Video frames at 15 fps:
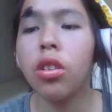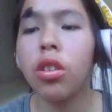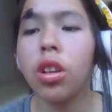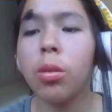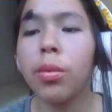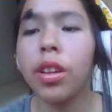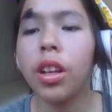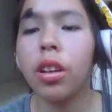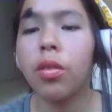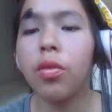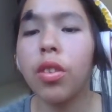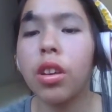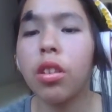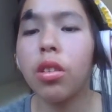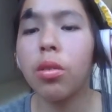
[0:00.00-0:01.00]
human-like
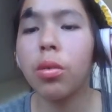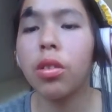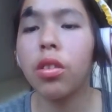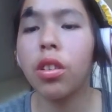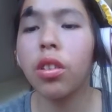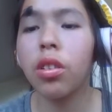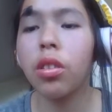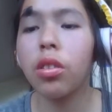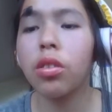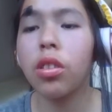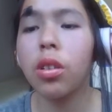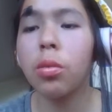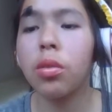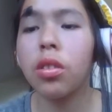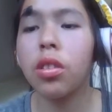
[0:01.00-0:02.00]
figure with tentacles,
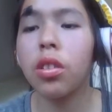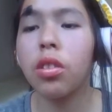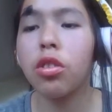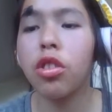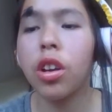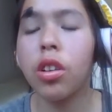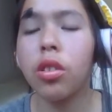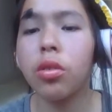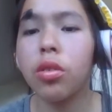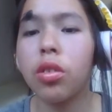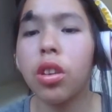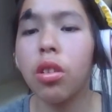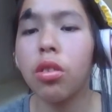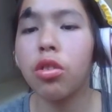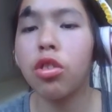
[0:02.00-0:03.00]
arms, in the shadows
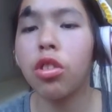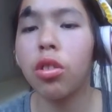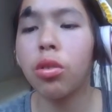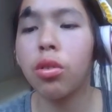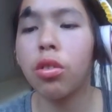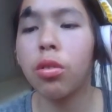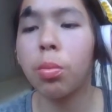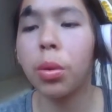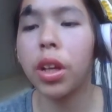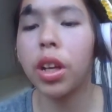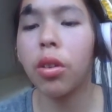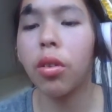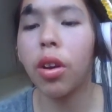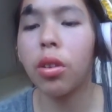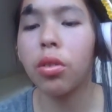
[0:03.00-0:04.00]
near a children's
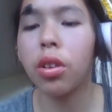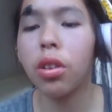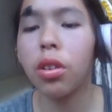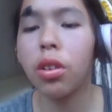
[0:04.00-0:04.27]
playground.